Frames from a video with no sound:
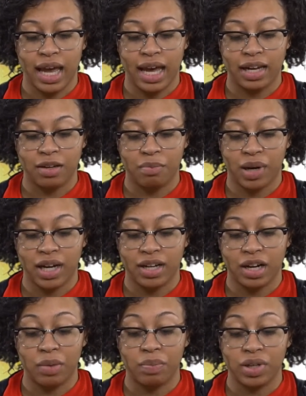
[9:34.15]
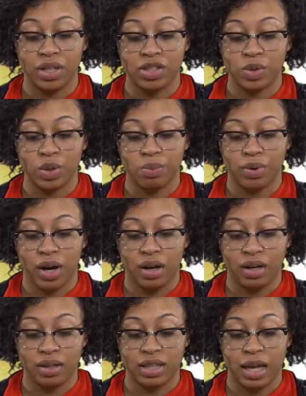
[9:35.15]
added by a company to a
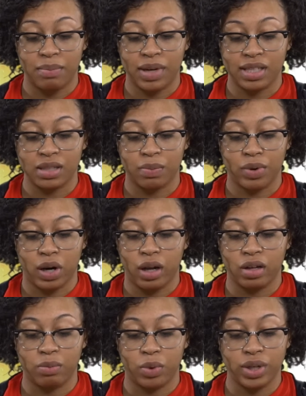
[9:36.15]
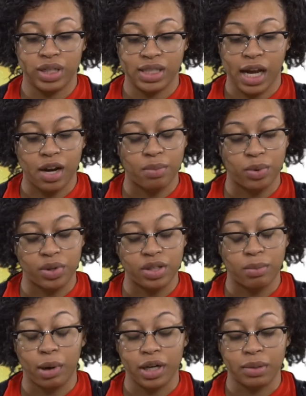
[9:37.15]
product that makes the product more desirable in
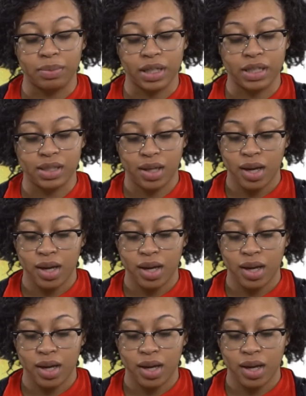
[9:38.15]
the marketplace.